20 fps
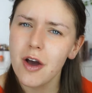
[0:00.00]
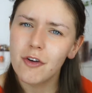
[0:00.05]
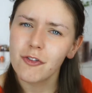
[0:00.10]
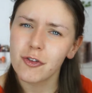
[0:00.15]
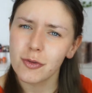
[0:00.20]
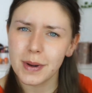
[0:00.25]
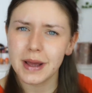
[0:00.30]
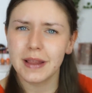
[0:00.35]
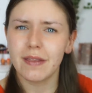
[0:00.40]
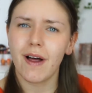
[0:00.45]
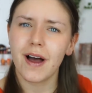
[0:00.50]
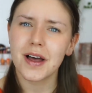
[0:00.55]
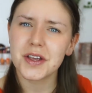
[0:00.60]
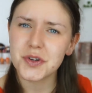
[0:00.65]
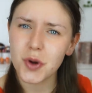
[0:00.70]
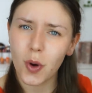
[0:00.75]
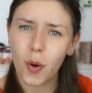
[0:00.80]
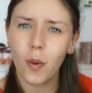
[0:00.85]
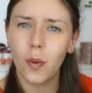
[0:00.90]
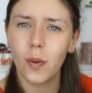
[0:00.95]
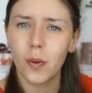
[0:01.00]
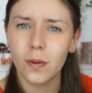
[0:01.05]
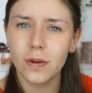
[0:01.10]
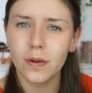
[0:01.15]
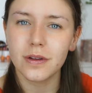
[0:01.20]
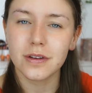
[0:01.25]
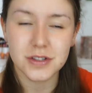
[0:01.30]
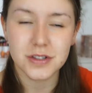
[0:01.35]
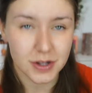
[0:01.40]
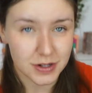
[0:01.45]
from my last
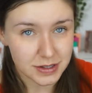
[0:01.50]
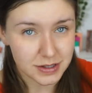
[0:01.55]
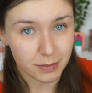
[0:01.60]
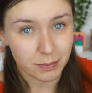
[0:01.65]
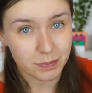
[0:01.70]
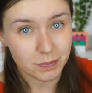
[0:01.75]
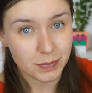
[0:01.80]
haul, so it's